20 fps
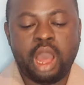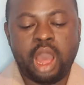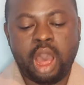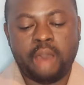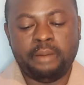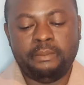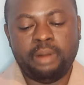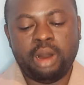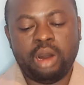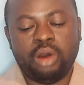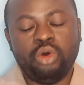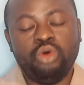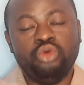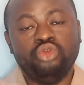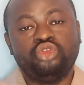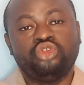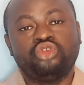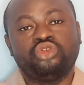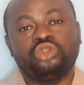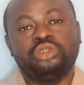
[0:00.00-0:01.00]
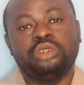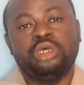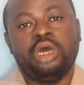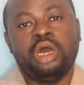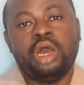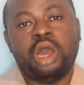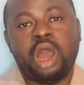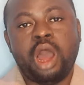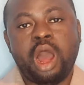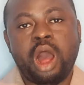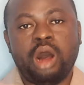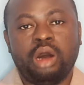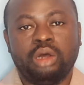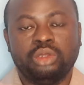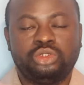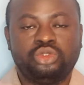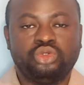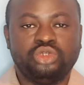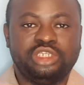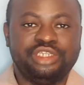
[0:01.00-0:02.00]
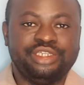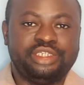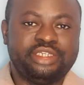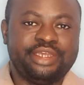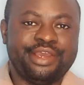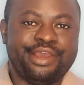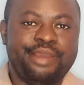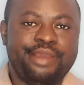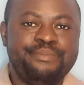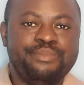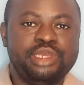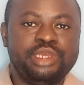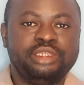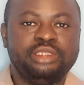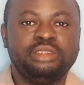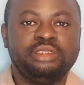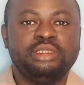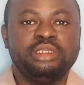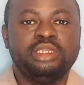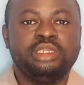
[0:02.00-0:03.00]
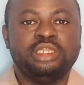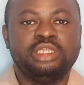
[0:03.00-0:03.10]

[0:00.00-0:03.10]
about how to determine